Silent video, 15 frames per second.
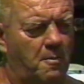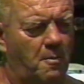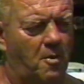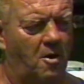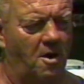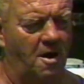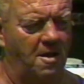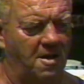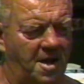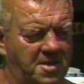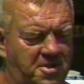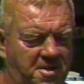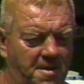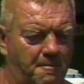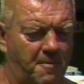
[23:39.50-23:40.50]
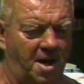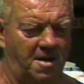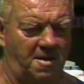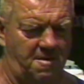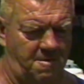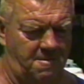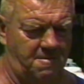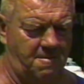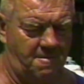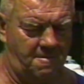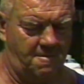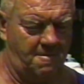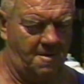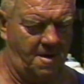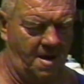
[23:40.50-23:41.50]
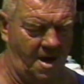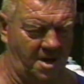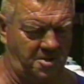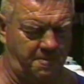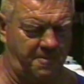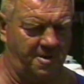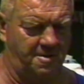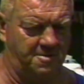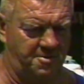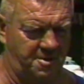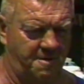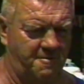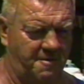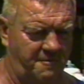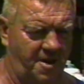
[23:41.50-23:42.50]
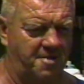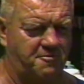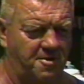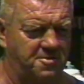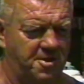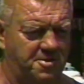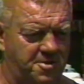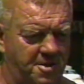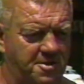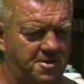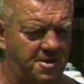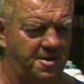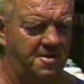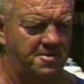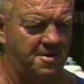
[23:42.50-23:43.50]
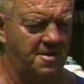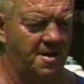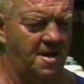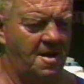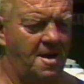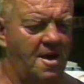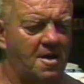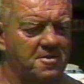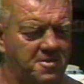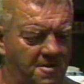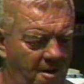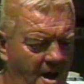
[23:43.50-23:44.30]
more or less the mental hospitals of the Veterans Association. So